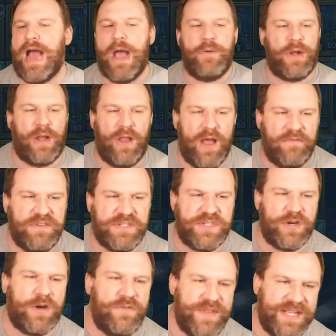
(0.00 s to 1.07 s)
I would love to
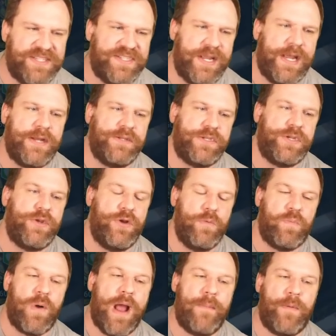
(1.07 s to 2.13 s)
turn this into
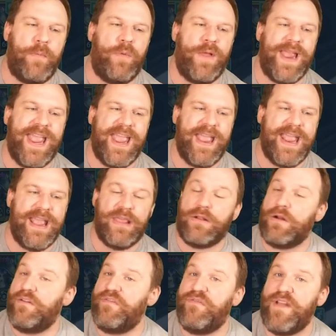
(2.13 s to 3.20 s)
probably
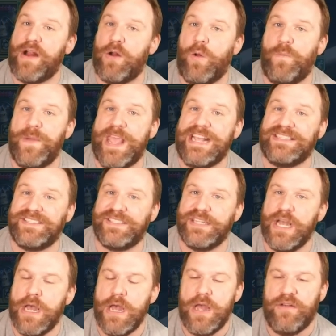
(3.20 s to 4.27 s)
either a feral piece
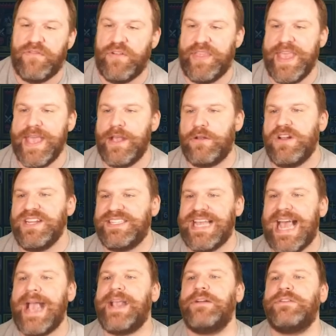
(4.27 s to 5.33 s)
for the increased
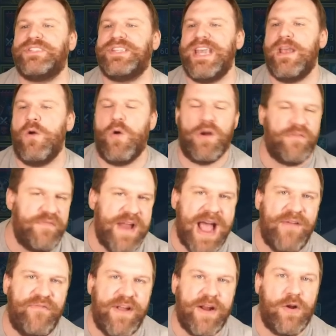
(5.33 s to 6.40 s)
accuracy, or if
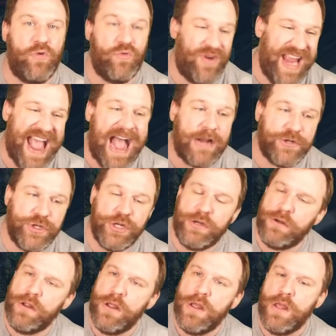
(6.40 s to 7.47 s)
not, feral reaction.